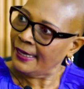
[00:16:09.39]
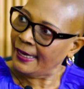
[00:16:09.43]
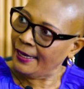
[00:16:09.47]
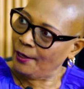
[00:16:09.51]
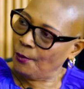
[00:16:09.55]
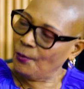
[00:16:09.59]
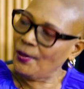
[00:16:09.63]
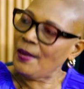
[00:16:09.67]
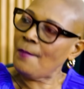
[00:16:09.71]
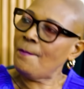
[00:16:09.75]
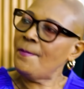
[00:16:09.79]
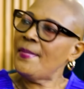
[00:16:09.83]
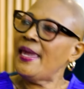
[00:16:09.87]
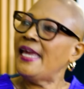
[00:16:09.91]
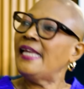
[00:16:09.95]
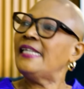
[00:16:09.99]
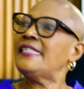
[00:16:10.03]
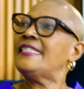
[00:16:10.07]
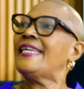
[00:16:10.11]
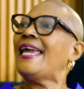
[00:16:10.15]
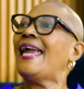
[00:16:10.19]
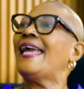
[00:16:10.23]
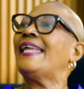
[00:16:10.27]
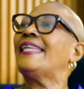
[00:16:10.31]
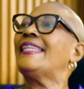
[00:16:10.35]

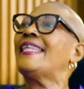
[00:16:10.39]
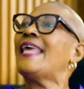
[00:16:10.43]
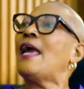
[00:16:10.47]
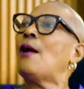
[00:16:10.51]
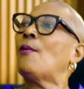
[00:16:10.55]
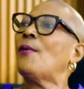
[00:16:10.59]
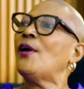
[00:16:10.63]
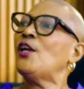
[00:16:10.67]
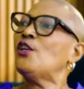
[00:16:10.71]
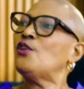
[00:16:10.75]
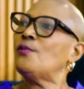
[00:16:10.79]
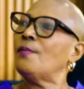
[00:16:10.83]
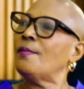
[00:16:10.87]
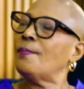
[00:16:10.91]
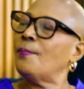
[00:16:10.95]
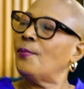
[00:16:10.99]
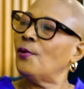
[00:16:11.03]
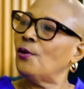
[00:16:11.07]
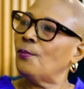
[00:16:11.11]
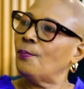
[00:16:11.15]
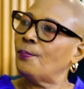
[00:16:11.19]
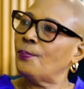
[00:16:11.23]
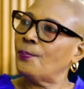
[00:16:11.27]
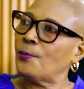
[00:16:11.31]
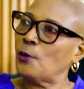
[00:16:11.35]
equipment, and they are going to
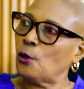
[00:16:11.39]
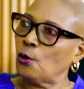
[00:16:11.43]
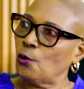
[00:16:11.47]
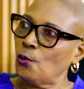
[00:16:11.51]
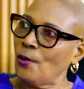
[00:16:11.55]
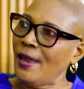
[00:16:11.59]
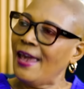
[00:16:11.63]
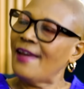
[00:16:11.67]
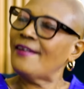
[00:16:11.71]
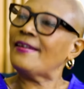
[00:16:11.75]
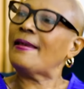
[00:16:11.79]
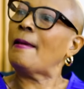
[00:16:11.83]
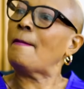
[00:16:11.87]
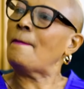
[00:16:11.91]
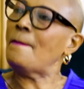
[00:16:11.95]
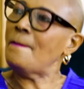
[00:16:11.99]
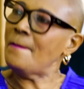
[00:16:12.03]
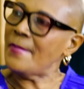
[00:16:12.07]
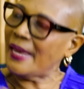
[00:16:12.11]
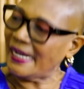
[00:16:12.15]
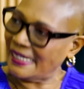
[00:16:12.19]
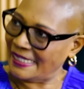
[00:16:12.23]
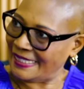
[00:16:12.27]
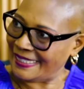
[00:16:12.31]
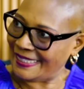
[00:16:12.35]
be
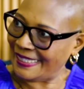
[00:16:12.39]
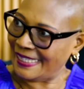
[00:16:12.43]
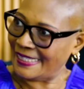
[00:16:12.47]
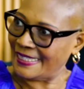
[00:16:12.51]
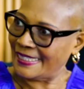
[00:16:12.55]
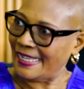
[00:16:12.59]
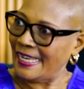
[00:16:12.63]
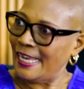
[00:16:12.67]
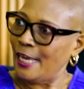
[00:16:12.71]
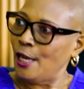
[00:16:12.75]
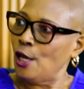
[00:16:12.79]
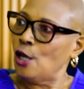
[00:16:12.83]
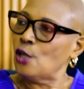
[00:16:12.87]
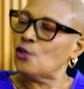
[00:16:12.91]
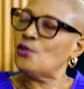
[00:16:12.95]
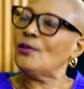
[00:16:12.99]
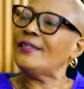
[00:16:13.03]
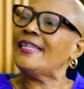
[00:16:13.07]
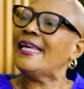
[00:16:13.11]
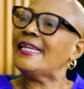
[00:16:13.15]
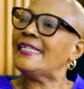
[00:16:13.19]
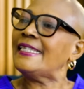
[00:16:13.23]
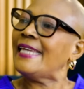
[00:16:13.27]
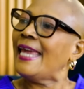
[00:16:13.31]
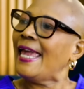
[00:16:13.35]
procuring medicines so
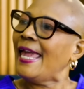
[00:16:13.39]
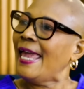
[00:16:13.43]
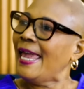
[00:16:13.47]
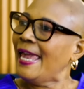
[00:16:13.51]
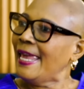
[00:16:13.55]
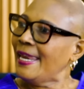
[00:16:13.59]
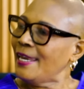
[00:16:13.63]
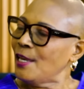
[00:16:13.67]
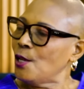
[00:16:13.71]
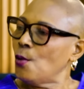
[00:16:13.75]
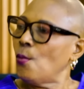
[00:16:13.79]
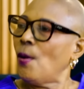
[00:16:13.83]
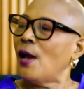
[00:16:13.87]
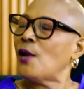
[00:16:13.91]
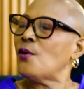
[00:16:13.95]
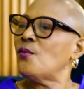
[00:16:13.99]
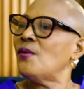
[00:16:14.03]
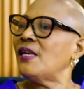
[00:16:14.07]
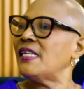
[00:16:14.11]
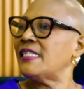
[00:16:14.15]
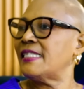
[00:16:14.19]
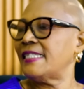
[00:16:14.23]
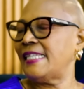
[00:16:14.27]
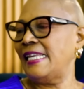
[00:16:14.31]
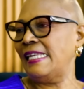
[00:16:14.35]
that anyone who
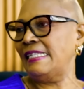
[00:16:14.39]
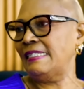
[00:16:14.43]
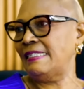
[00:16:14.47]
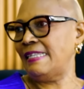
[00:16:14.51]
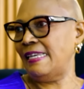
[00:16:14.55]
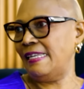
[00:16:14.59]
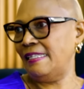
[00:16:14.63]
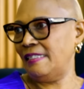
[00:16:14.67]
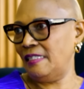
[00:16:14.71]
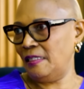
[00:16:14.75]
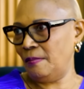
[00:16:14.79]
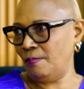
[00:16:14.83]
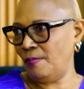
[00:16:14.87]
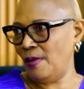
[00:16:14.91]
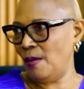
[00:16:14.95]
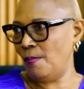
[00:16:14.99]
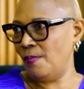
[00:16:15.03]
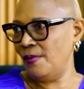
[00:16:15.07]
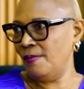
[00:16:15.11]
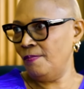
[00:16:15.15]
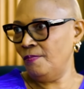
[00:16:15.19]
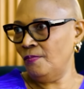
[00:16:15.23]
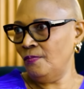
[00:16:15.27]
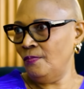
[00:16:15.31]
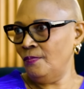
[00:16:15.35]
has cancer in
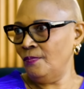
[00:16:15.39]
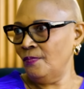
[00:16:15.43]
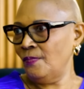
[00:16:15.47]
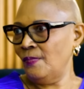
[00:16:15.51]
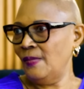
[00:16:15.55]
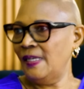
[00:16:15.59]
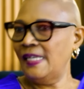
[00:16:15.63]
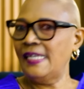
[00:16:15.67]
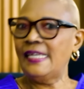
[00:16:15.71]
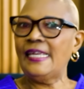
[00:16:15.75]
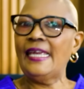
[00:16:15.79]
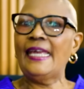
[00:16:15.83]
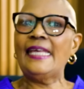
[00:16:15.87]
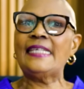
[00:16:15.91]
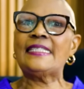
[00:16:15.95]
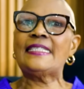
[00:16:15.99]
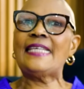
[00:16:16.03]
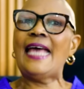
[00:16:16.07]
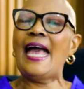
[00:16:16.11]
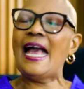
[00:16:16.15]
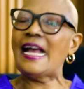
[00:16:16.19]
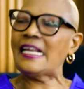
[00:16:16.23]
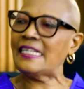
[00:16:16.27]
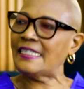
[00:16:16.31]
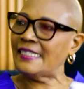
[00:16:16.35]
Zimbabwe
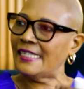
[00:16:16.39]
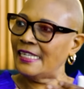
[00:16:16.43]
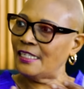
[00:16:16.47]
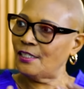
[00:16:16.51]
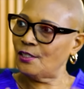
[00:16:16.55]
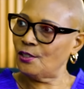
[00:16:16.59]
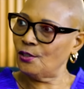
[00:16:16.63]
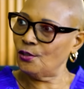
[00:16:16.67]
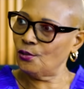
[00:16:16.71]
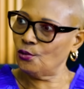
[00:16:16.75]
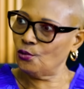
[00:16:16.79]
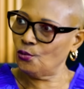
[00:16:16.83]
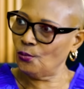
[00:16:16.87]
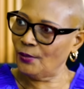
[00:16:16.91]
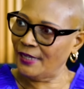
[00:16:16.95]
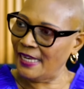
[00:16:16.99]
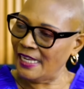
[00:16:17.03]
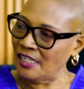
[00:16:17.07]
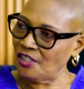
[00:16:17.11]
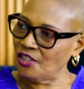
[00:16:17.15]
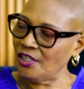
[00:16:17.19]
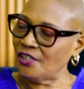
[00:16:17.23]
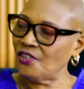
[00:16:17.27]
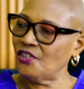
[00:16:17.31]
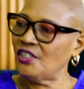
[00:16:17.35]
has access to
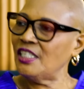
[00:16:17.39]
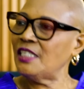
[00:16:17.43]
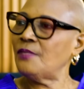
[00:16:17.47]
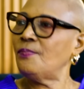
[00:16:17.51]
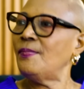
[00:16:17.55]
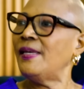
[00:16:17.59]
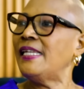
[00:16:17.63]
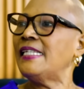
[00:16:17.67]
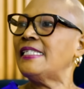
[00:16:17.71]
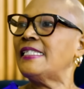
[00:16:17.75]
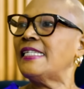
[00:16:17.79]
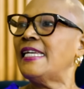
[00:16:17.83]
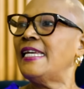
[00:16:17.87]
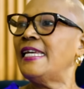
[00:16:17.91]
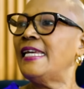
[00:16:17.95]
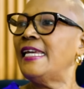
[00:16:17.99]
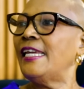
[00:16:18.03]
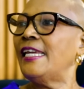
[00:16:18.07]
cancer treatment,